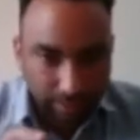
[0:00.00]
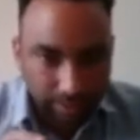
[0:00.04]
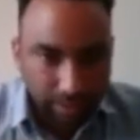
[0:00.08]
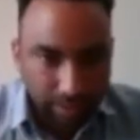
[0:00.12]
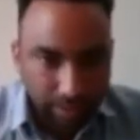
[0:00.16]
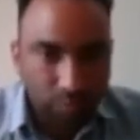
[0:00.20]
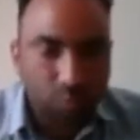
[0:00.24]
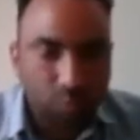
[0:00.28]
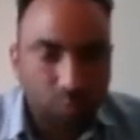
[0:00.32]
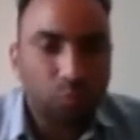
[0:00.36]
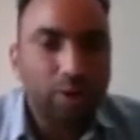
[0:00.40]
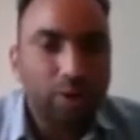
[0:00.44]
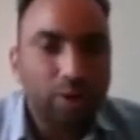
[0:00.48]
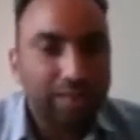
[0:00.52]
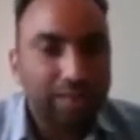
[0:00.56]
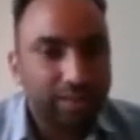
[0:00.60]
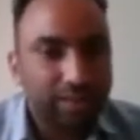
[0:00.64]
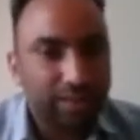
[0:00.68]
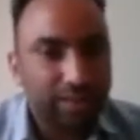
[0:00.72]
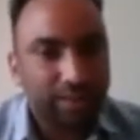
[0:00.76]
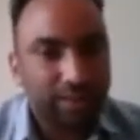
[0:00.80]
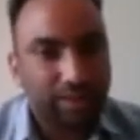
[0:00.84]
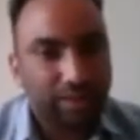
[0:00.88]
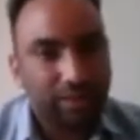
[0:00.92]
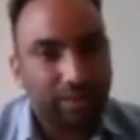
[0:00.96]
wet
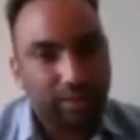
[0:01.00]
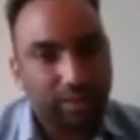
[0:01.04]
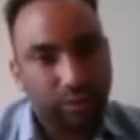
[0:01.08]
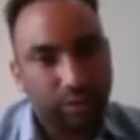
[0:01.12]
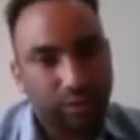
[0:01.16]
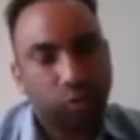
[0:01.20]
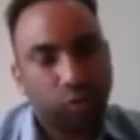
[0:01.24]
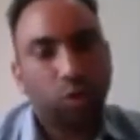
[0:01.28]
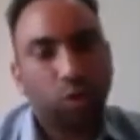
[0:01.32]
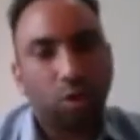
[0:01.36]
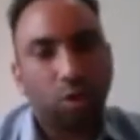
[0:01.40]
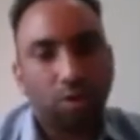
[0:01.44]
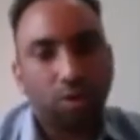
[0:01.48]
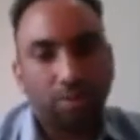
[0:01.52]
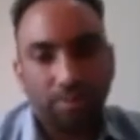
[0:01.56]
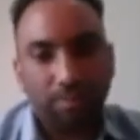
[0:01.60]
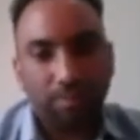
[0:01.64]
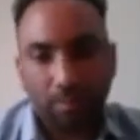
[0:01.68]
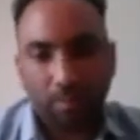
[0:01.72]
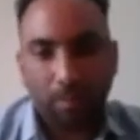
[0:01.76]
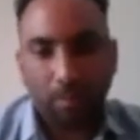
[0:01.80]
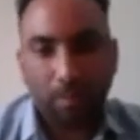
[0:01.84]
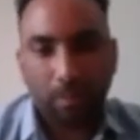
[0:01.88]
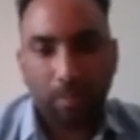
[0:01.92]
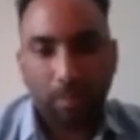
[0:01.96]
straw.
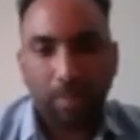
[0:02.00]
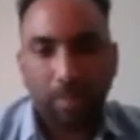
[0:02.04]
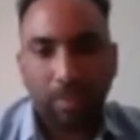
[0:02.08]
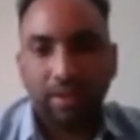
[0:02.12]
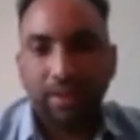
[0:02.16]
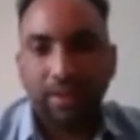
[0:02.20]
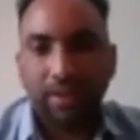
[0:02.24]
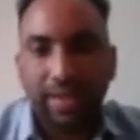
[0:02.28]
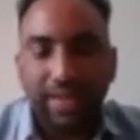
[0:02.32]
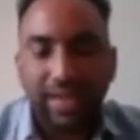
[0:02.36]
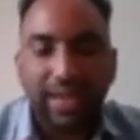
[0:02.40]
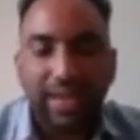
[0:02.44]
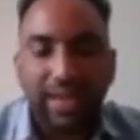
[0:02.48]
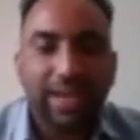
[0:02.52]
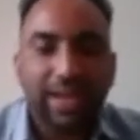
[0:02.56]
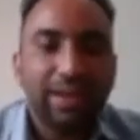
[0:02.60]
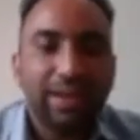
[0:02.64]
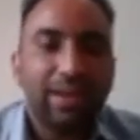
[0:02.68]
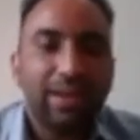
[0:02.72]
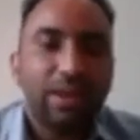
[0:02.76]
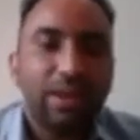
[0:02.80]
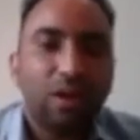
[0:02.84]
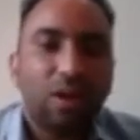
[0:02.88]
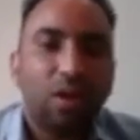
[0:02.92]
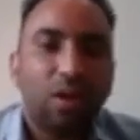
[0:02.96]
And
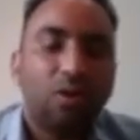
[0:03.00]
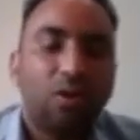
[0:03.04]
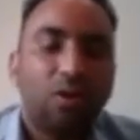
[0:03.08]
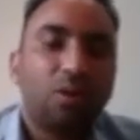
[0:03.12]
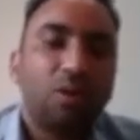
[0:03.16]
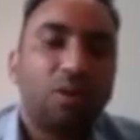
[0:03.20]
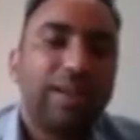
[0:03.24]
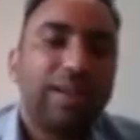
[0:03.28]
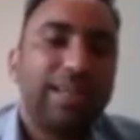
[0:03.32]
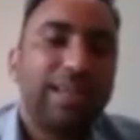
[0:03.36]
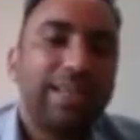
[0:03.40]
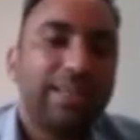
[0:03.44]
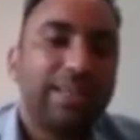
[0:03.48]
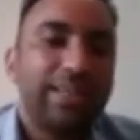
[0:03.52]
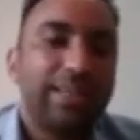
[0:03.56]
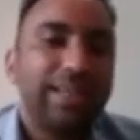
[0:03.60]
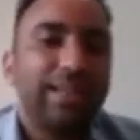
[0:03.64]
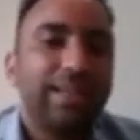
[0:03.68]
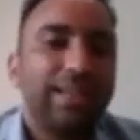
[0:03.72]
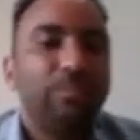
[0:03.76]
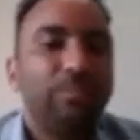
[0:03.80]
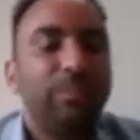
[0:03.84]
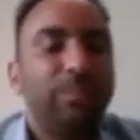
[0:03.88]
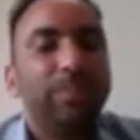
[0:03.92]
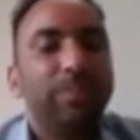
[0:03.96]
accordingly
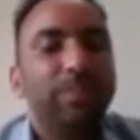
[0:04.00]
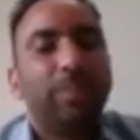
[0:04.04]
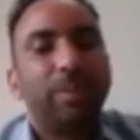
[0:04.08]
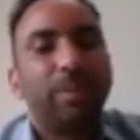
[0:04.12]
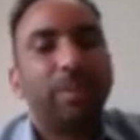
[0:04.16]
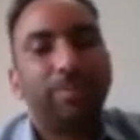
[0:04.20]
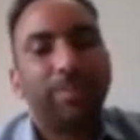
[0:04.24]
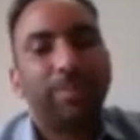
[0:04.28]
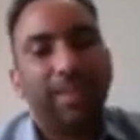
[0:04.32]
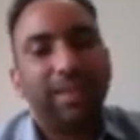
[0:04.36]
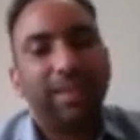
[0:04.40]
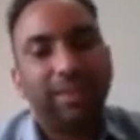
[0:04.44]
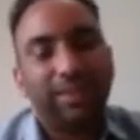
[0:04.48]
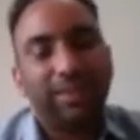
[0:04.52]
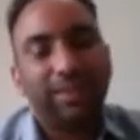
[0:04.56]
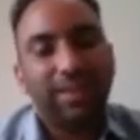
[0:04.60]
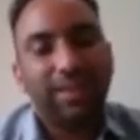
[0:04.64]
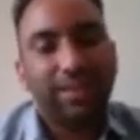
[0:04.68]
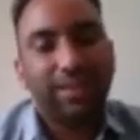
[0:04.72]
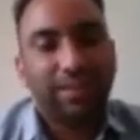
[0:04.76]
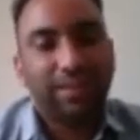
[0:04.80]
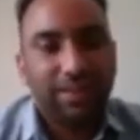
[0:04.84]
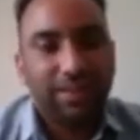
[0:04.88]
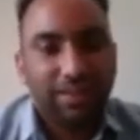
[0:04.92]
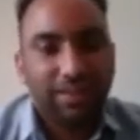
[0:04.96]
we prepare the
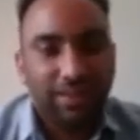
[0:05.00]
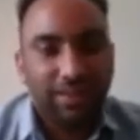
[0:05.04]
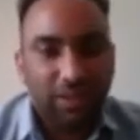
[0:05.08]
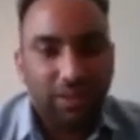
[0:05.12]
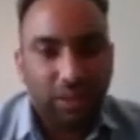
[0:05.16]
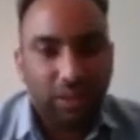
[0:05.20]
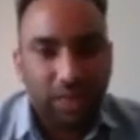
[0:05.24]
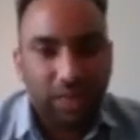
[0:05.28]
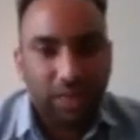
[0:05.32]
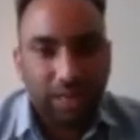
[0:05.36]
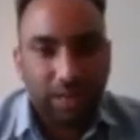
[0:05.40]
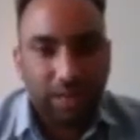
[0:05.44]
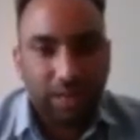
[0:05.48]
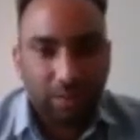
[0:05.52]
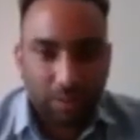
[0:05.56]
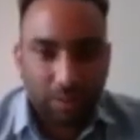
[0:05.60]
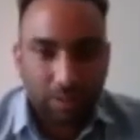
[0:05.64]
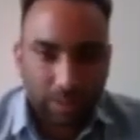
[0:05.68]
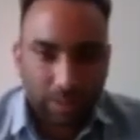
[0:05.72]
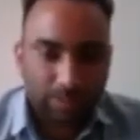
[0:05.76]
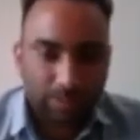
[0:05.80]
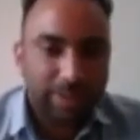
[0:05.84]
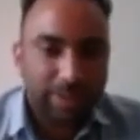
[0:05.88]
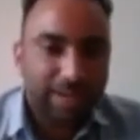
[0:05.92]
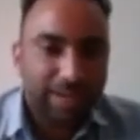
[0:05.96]

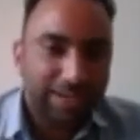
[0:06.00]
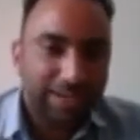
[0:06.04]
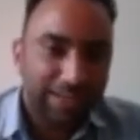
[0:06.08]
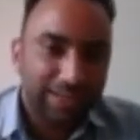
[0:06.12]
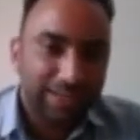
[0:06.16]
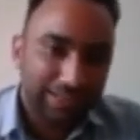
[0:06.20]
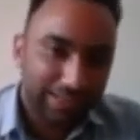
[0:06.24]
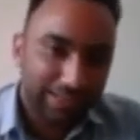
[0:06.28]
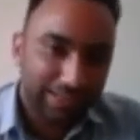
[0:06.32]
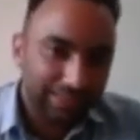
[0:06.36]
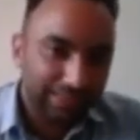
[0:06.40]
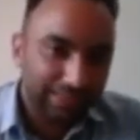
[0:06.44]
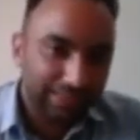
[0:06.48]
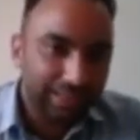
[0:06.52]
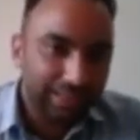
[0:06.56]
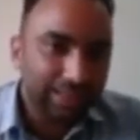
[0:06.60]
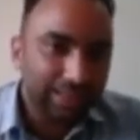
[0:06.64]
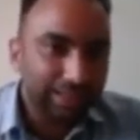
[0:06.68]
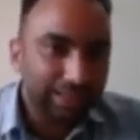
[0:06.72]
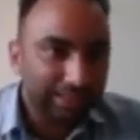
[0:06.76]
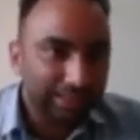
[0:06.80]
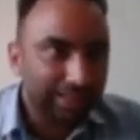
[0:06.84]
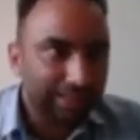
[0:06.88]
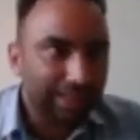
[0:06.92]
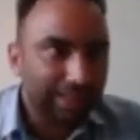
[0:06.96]
bed in the
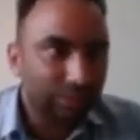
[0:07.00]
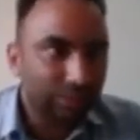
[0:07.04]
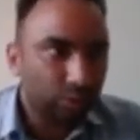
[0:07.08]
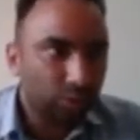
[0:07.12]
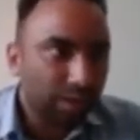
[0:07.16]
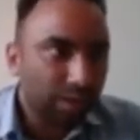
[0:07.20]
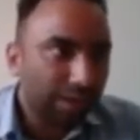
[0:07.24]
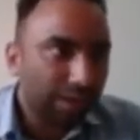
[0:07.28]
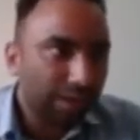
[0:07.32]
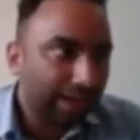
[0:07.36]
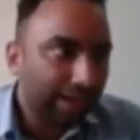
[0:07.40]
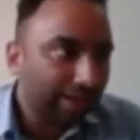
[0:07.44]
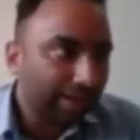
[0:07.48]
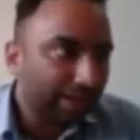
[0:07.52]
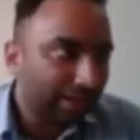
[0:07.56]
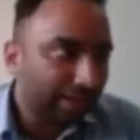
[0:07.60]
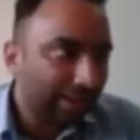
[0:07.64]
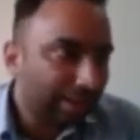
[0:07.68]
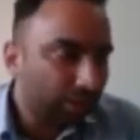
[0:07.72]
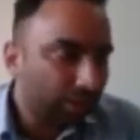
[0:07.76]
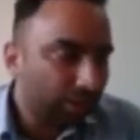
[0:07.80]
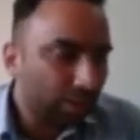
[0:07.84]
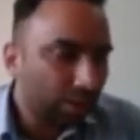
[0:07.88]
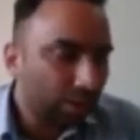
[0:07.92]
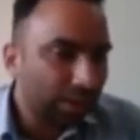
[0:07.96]
natural, under
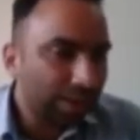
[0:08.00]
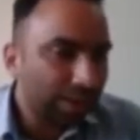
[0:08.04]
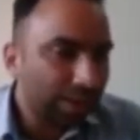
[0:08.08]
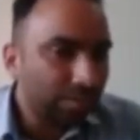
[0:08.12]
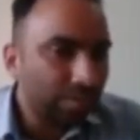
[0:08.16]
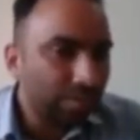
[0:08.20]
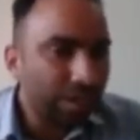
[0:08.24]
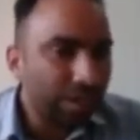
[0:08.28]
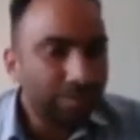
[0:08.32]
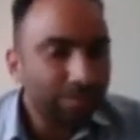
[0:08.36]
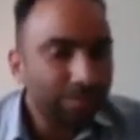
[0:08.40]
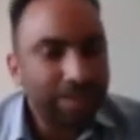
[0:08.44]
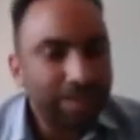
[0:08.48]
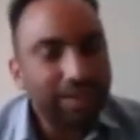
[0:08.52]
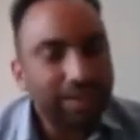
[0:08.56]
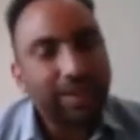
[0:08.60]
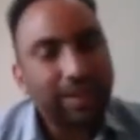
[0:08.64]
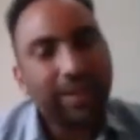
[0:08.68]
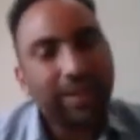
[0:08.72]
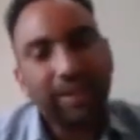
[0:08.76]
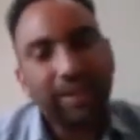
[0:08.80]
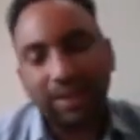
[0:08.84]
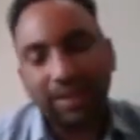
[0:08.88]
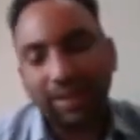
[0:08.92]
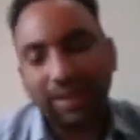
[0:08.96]
natural environment
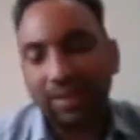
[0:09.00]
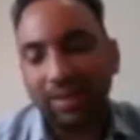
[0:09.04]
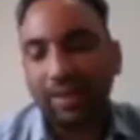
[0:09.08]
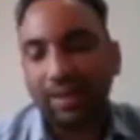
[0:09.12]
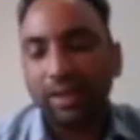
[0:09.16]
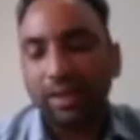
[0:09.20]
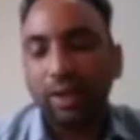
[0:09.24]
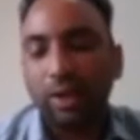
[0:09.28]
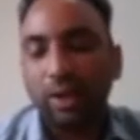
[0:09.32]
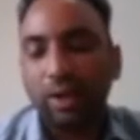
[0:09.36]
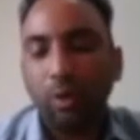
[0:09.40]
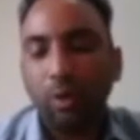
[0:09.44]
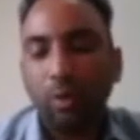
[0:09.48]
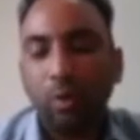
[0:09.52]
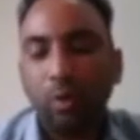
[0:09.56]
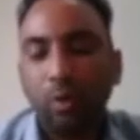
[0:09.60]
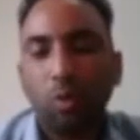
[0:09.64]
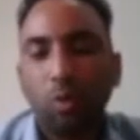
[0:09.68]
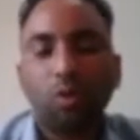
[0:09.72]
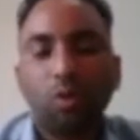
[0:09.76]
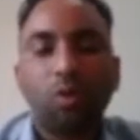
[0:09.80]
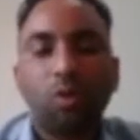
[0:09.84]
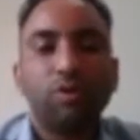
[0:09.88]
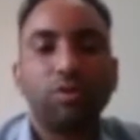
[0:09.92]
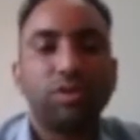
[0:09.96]
and under low
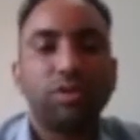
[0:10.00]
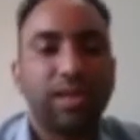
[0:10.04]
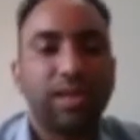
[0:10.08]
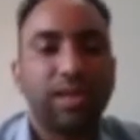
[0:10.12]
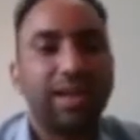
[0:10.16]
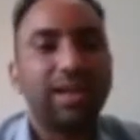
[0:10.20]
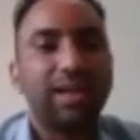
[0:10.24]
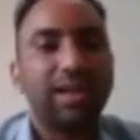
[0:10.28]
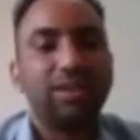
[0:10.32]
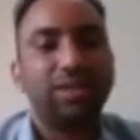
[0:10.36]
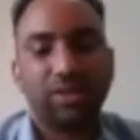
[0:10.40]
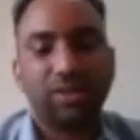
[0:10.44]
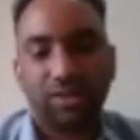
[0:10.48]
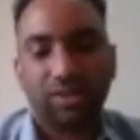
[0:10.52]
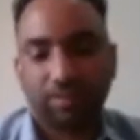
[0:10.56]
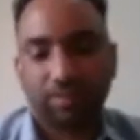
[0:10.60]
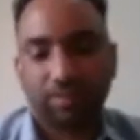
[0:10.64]
cost huts.